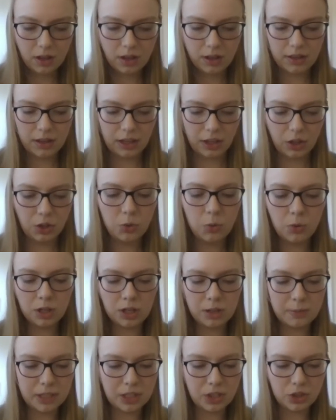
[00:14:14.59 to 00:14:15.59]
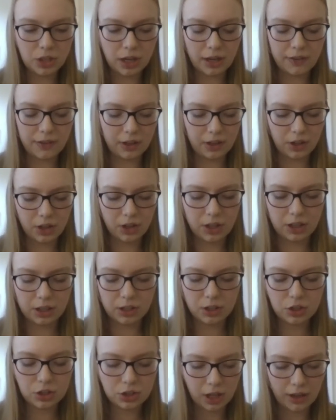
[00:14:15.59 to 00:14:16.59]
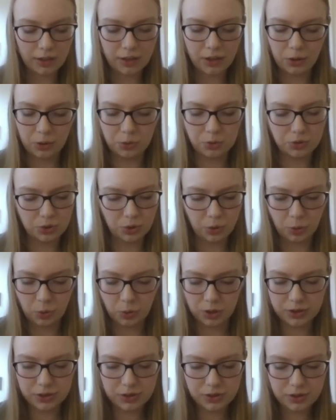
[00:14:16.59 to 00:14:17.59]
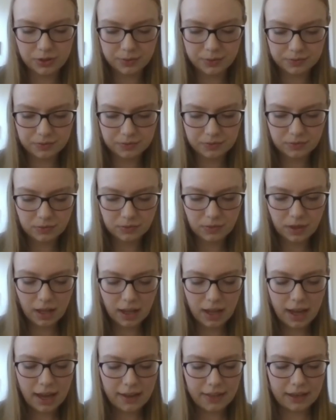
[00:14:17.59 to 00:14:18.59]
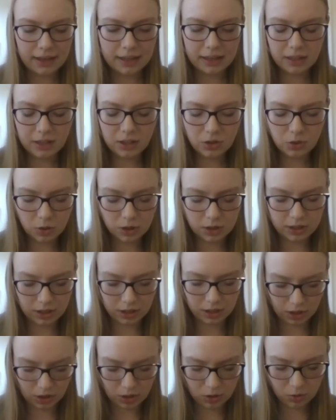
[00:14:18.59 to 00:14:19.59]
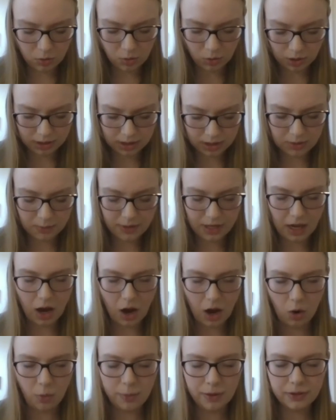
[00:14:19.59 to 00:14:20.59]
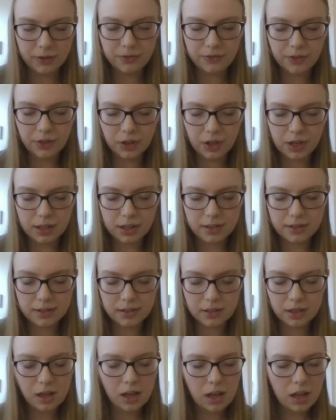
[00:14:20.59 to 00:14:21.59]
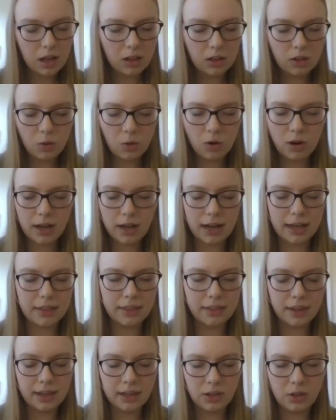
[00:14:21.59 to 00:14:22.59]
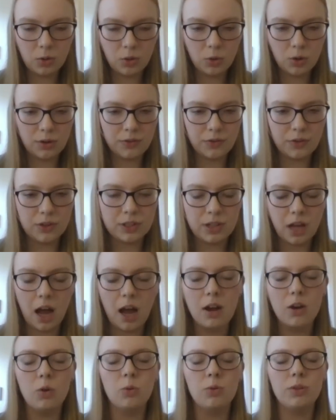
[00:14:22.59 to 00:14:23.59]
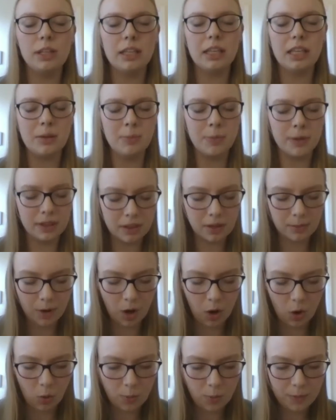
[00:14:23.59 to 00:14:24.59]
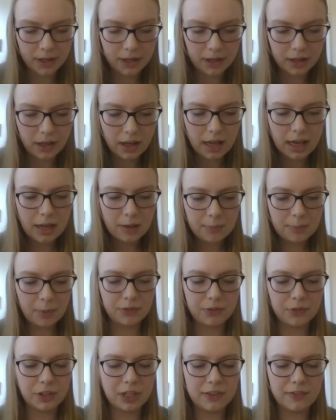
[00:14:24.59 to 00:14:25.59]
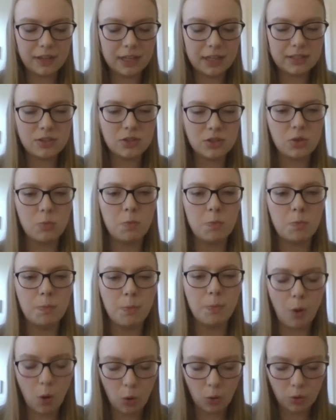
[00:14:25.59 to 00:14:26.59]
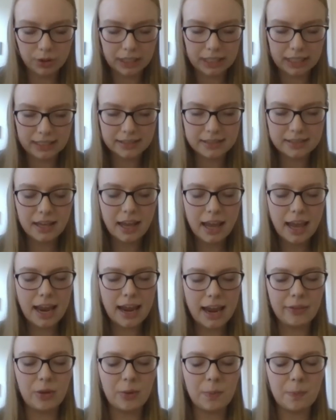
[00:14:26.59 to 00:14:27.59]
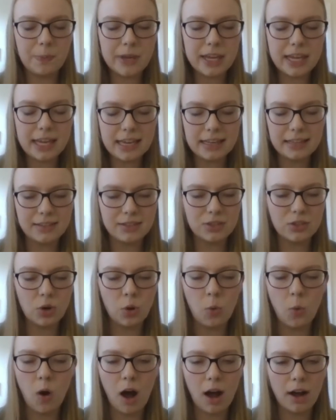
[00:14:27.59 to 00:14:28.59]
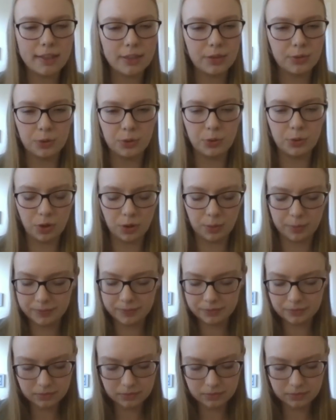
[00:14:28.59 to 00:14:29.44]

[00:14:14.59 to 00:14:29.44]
that you want to be shut, that you're going to shut those doors. And that any doors that you want to be open for us, Lord, I thank you, Lord, for not only keeping them open, but for giving us the boldness and the peace to walk through them.